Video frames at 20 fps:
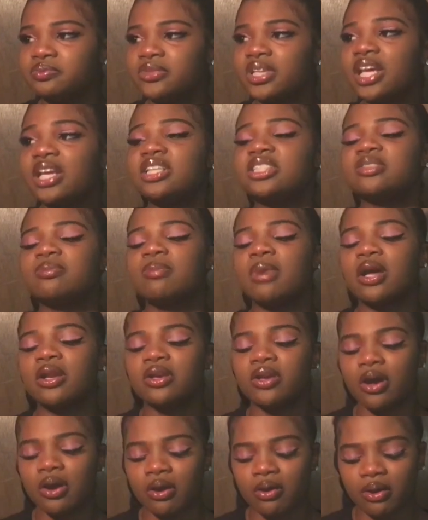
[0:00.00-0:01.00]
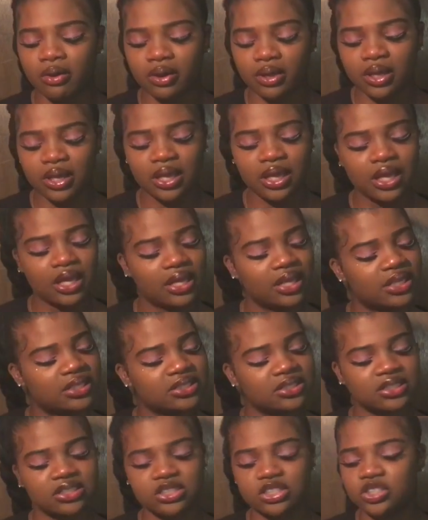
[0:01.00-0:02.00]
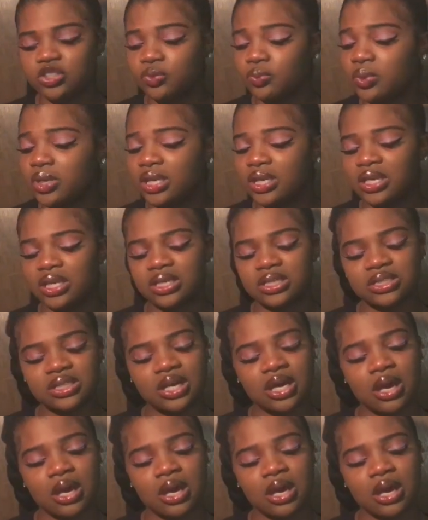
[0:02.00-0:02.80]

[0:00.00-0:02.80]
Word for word: that is my dog he is the sweetest